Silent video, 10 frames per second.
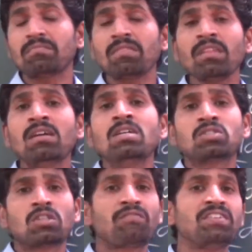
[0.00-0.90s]
So the
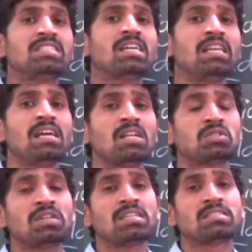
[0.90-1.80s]
physically also it is
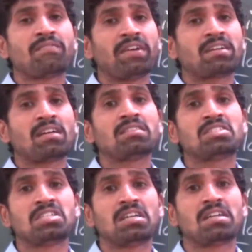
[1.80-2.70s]
effect on the
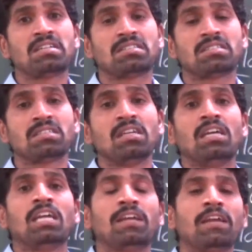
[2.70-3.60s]
children's.
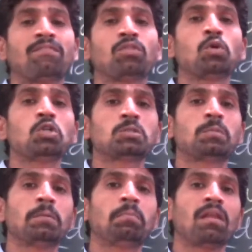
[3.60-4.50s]
If those people
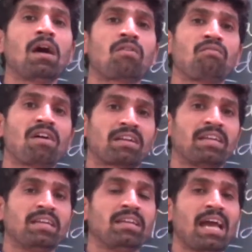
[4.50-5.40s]
are working
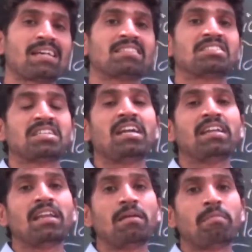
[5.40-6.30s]
as a child
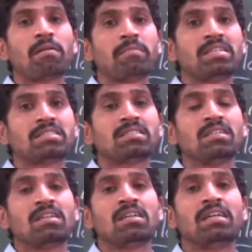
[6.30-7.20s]
labor means
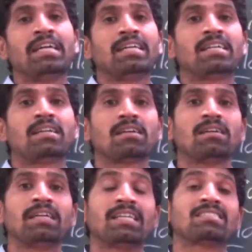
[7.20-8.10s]
it
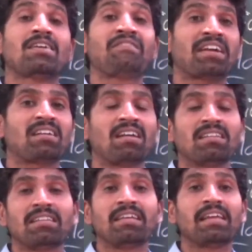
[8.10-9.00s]
is effect on
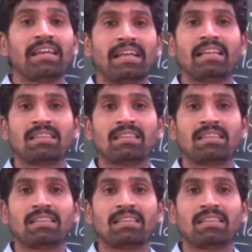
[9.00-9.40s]
their health.